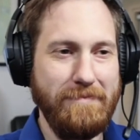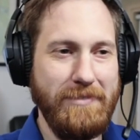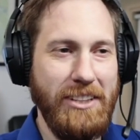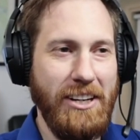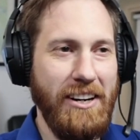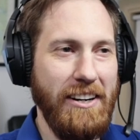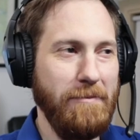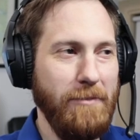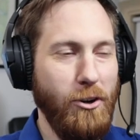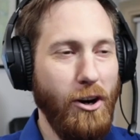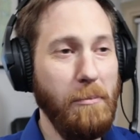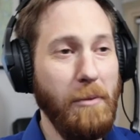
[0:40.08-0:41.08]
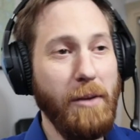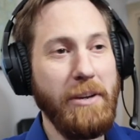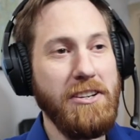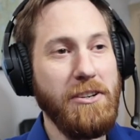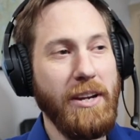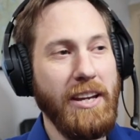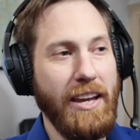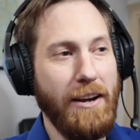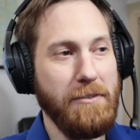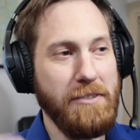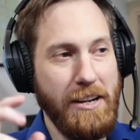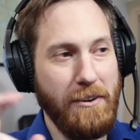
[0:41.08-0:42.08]
Sorry. Normally we do a
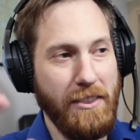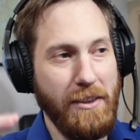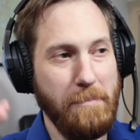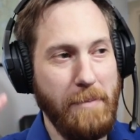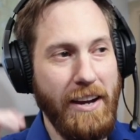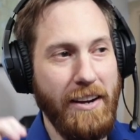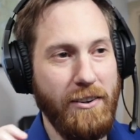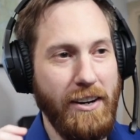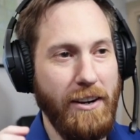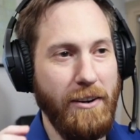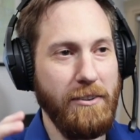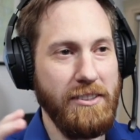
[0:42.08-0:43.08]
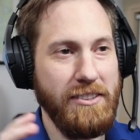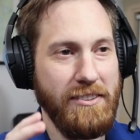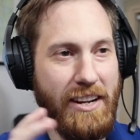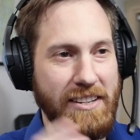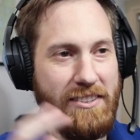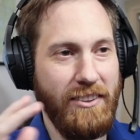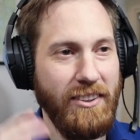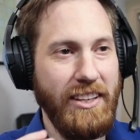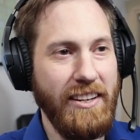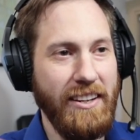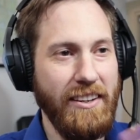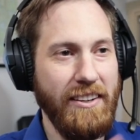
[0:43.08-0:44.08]
countdown in the background yeah. as the lead
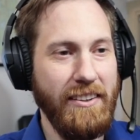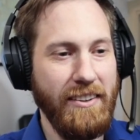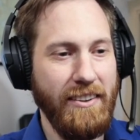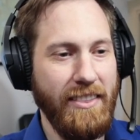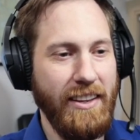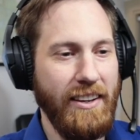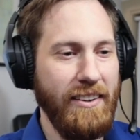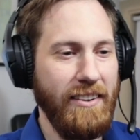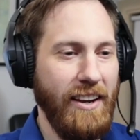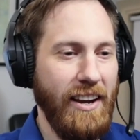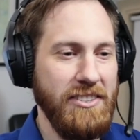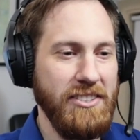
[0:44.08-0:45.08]
in that I yeah.